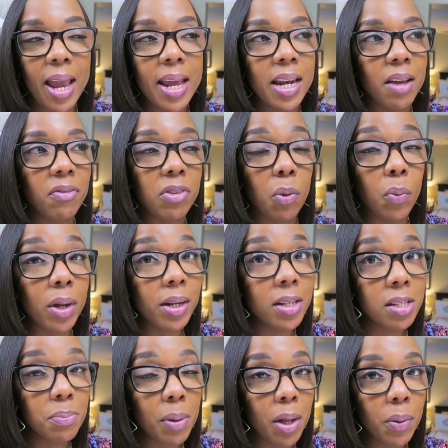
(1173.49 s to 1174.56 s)
and if the wind
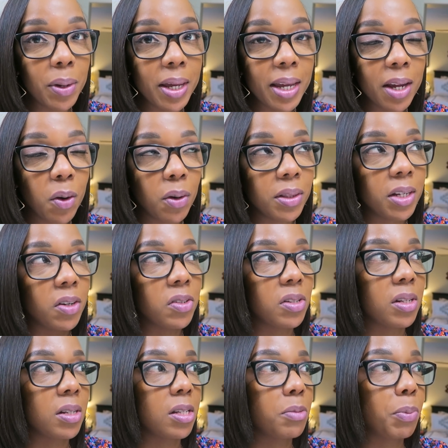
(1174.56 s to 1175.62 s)
is blowing or
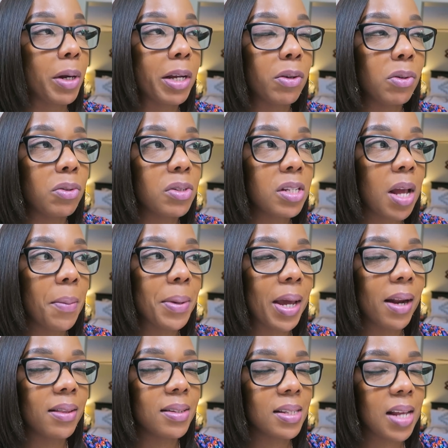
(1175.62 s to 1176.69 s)
there's sprinkles coming
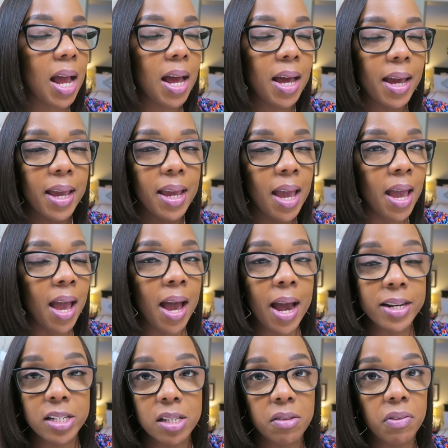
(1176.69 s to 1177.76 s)
out of the sky,
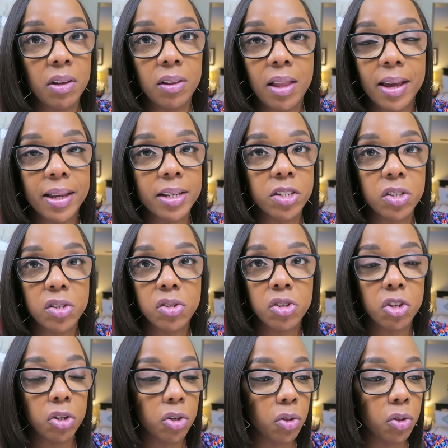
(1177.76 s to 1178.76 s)
I just feel like it's just